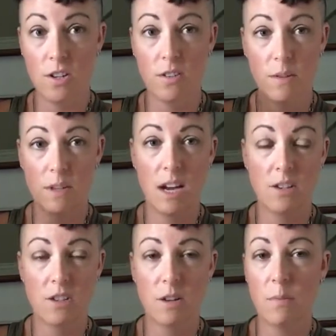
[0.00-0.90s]
they would
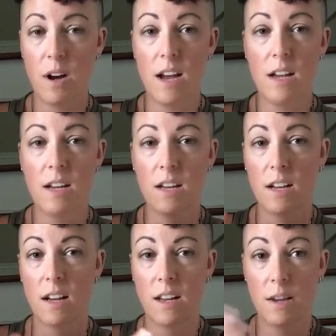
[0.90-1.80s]
catch their prey
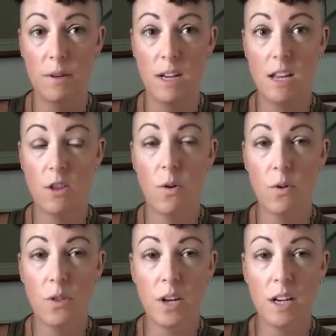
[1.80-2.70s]
and they would eat the
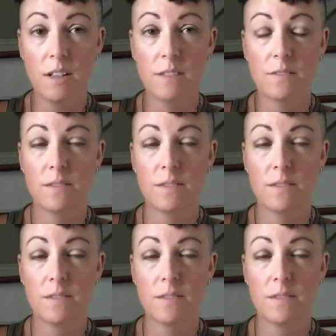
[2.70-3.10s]
whole thing